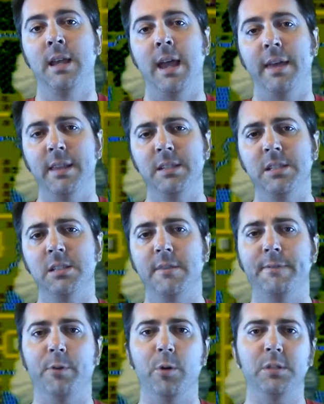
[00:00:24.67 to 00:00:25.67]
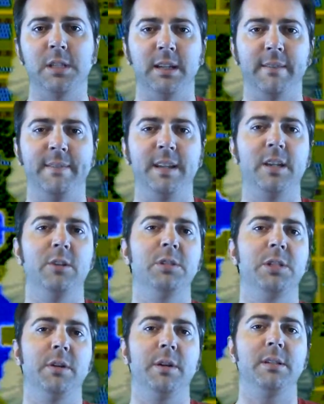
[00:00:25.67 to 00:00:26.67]
and this is the first in a video
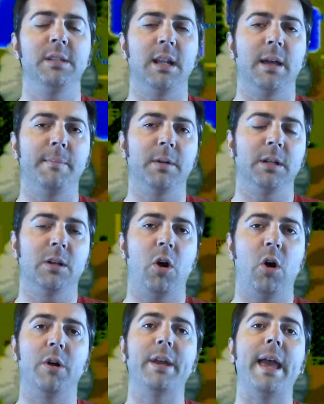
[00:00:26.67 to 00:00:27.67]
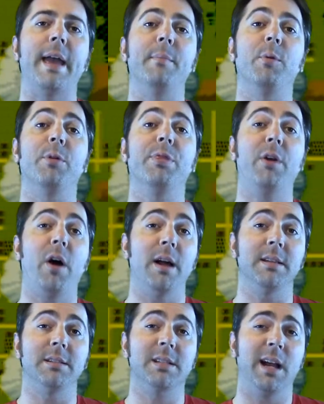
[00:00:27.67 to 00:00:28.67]
series that I'm going to call Gamer Thoughts,